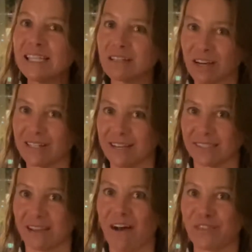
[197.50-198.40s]
the
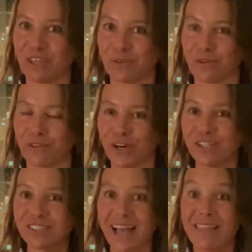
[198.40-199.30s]
goodness of the
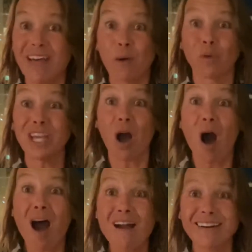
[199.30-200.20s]
universe and that we
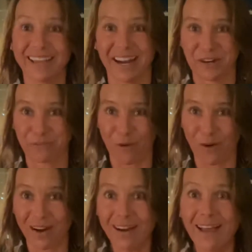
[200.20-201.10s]
are cared
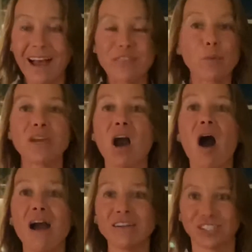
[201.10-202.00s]
for, that we
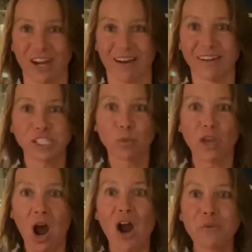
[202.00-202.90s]
are cherished, we
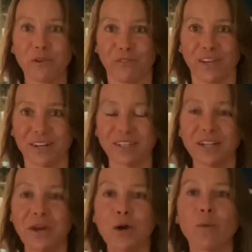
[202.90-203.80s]
are revered,
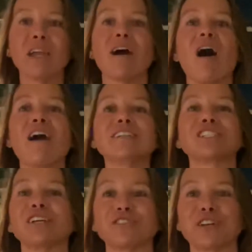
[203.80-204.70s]
we are
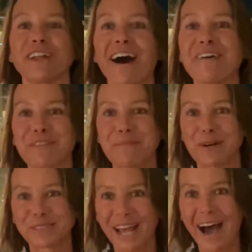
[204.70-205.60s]
children of the
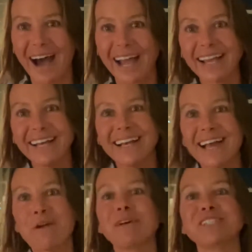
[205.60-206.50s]
Most High,
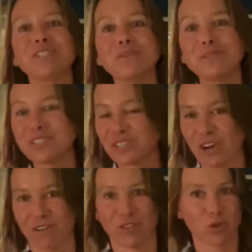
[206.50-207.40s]
and we do
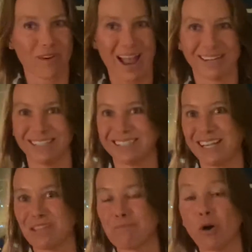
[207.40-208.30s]
deserve the grandest
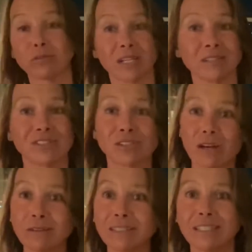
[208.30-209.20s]
and the most, and
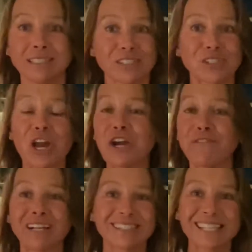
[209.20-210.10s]
certainly deserve
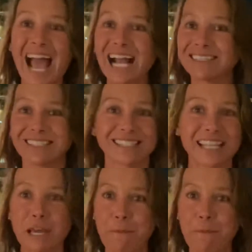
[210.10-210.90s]
a sack to sleep